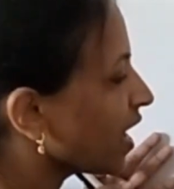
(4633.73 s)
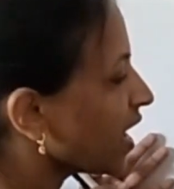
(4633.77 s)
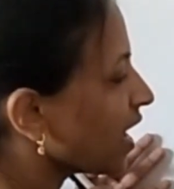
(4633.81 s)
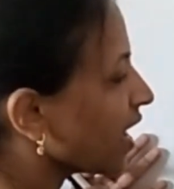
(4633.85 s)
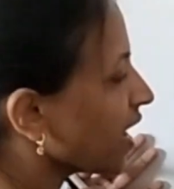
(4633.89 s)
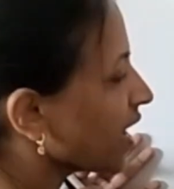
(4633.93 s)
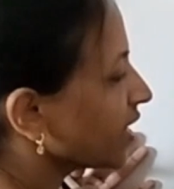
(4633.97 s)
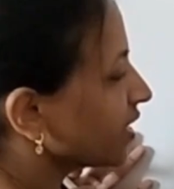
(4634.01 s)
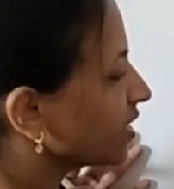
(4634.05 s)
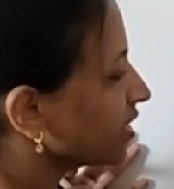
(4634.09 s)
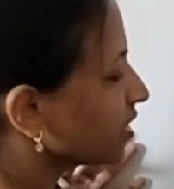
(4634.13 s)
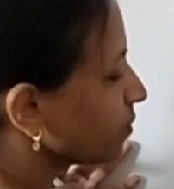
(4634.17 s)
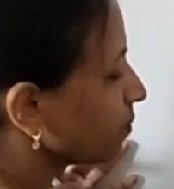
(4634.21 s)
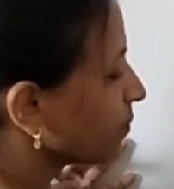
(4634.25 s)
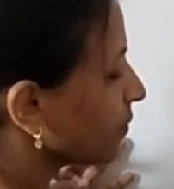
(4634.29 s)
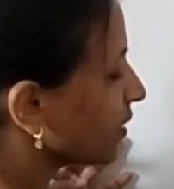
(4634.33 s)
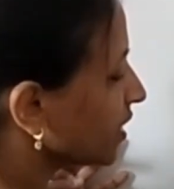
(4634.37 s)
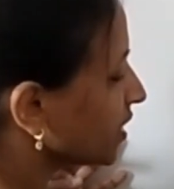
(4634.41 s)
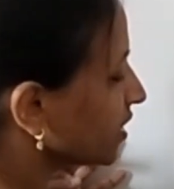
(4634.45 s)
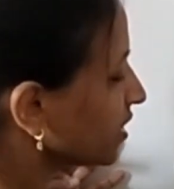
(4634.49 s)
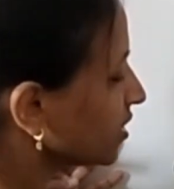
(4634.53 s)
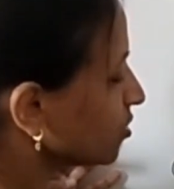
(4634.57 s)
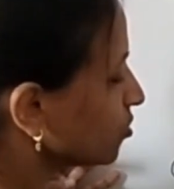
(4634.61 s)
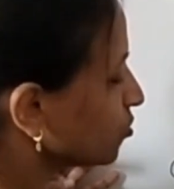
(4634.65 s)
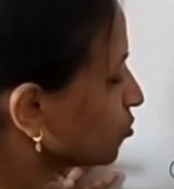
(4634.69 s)
and
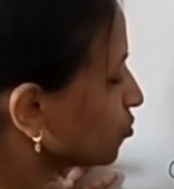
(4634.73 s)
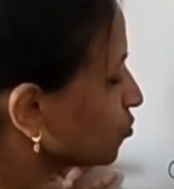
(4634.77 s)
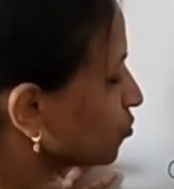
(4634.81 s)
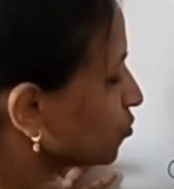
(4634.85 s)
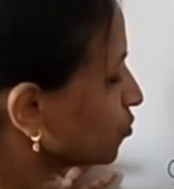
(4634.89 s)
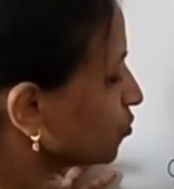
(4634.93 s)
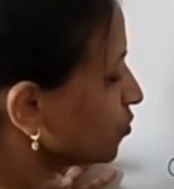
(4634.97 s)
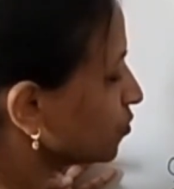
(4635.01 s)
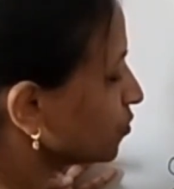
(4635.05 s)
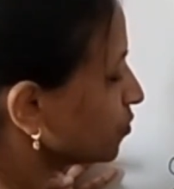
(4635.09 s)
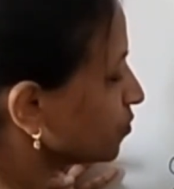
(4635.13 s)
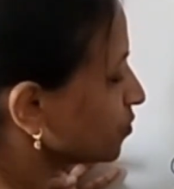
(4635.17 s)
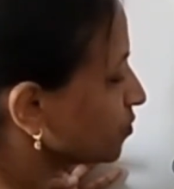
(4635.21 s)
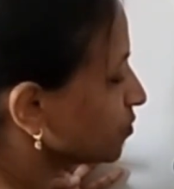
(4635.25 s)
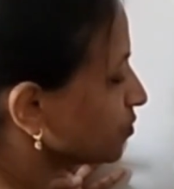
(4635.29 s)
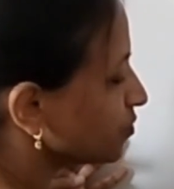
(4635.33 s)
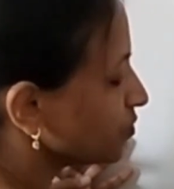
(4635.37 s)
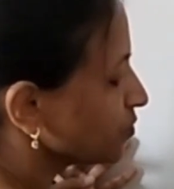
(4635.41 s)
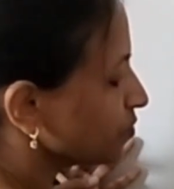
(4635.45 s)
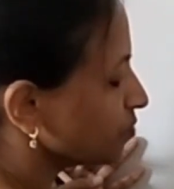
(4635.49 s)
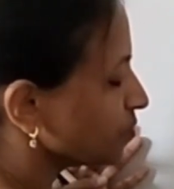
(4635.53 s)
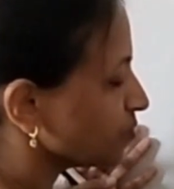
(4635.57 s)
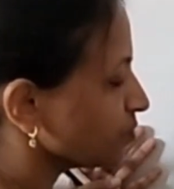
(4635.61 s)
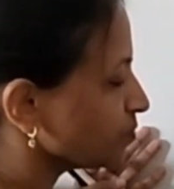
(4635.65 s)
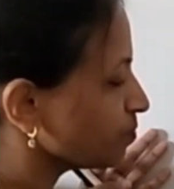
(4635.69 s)
remaining two
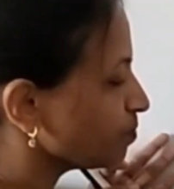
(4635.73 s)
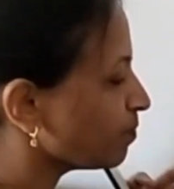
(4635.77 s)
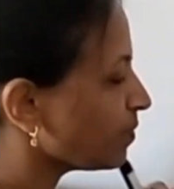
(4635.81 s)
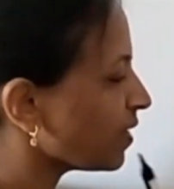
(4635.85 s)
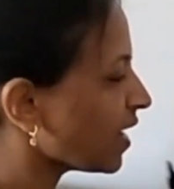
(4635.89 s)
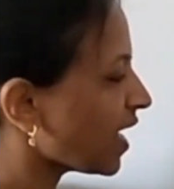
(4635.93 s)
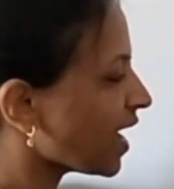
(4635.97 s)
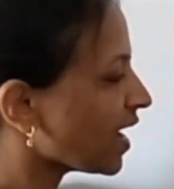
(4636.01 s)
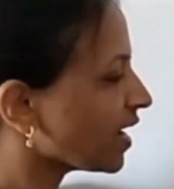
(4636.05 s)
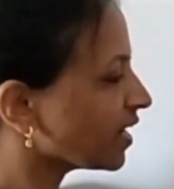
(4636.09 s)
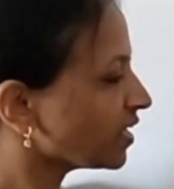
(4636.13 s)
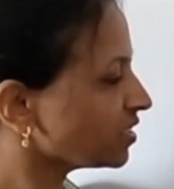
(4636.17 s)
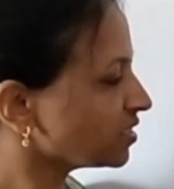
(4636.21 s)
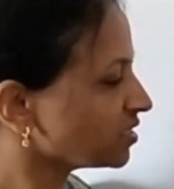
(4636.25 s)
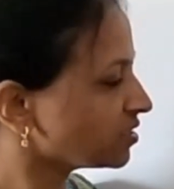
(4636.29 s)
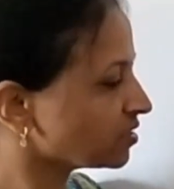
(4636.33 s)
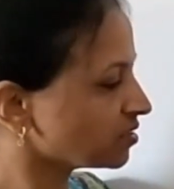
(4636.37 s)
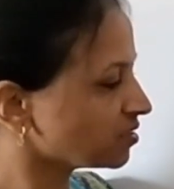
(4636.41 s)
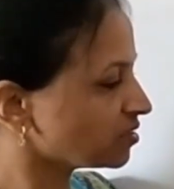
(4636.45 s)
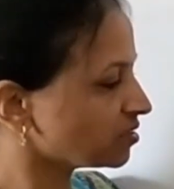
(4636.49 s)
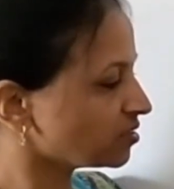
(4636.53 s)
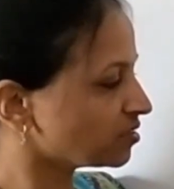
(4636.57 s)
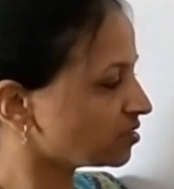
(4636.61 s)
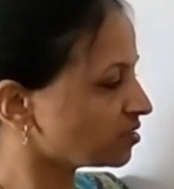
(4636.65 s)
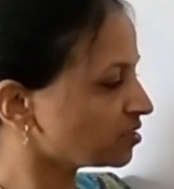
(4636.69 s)

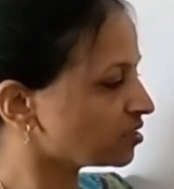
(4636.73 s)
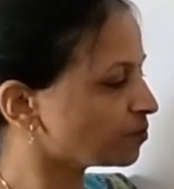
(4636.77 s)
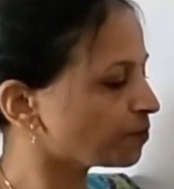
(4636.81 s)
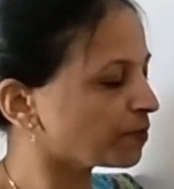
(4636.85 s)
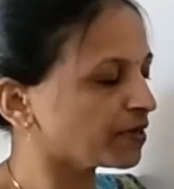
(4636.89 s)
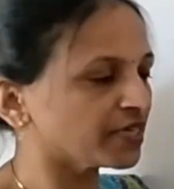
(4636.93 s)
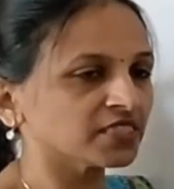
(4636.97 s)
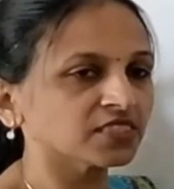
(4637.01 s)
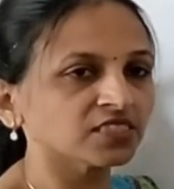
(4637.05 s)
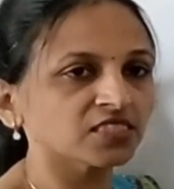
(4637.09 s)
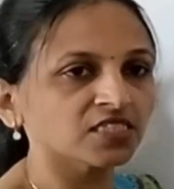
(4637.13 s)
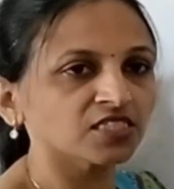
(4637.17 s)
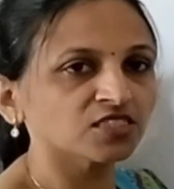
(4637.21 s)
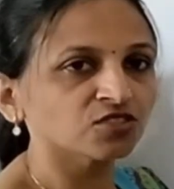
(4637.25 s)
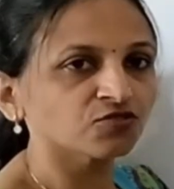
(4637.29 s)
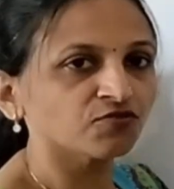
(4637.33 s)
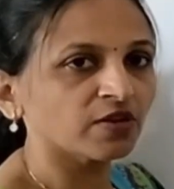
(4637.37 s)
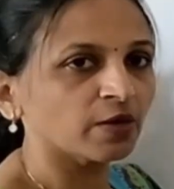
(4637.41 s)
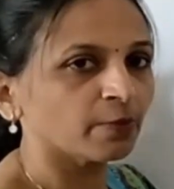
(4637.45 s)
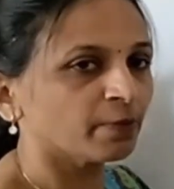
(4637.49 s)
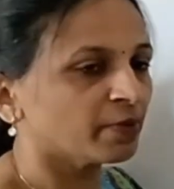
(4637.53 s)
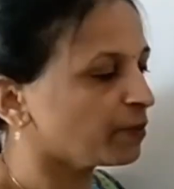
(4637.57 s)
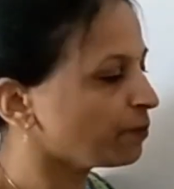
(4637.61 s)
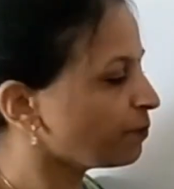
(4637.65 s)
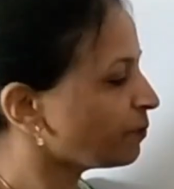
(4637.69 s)
blank spaces
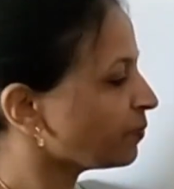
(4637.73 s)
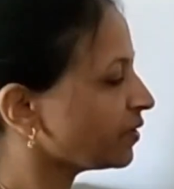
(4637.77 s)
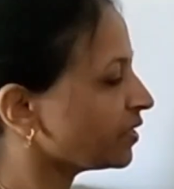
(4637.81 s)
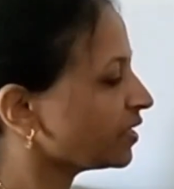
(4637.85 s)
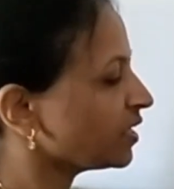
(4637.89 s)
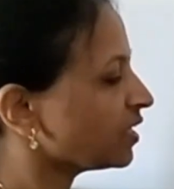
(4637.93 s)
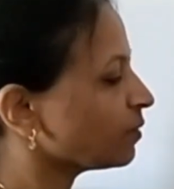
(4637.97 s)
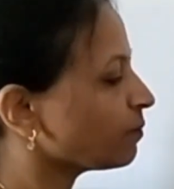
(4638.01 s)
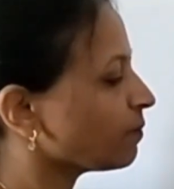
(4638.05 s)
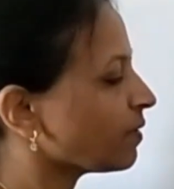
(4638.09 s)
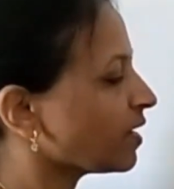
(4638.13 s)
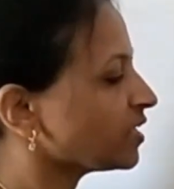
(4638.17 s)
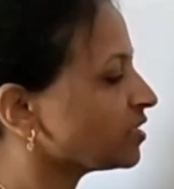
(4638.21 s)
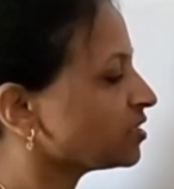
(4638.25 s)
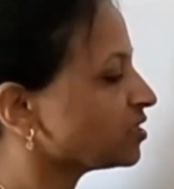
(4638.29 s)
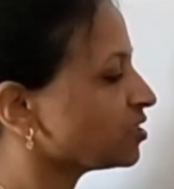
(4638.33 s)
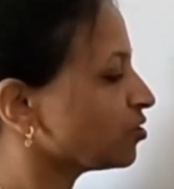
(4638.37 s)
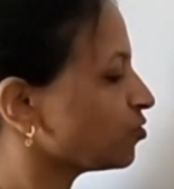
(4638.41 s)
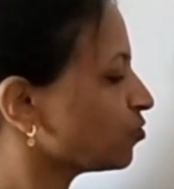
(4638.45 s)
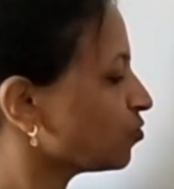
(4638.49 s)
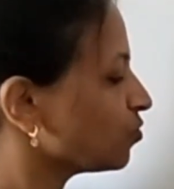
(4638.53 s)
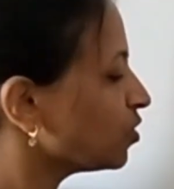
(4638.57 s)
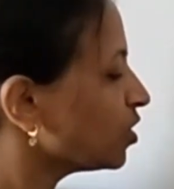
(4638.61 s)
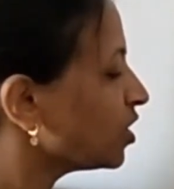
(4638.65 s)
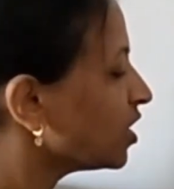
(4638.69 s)
will be filled by
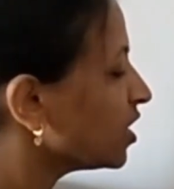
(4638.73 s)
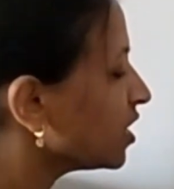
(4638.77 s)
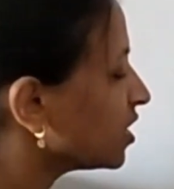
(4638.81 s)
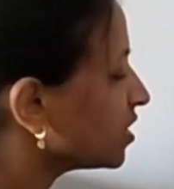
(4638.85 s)
zero.